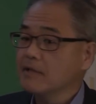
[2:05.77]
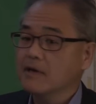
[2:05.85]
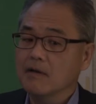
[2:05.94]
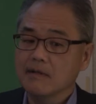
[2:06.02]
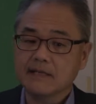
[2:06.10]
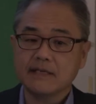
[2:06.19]

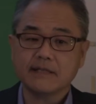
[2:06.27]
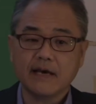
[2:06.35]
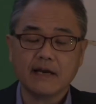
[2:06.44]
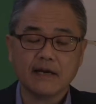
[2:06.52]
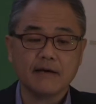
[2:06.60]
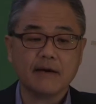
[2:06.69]
collect the
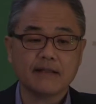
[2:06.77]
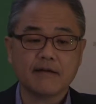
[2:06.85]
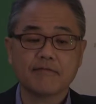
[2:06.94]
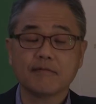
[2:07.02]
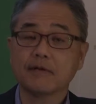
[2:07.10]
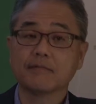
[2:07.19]
data and
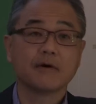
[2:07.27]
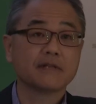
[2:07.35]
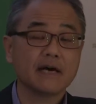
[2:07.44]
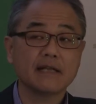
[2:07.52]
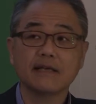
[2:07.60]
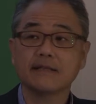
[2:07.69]
from the Rhode
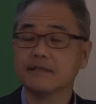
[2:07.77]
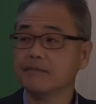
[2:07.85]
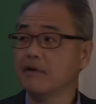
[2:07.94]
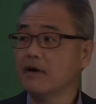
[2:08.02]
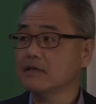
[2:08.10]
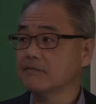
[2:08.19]
Island
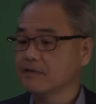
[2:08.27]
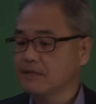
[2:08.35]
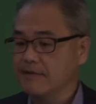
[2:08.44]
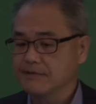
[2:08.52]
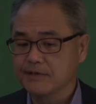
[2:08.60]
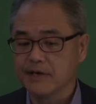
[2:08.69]
Department
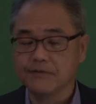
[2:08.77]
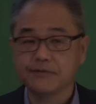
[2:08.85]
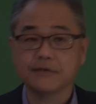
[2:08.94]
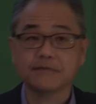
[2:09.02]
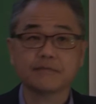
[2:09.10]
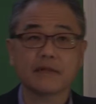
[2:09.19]
of
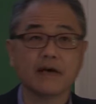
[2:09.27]
Education,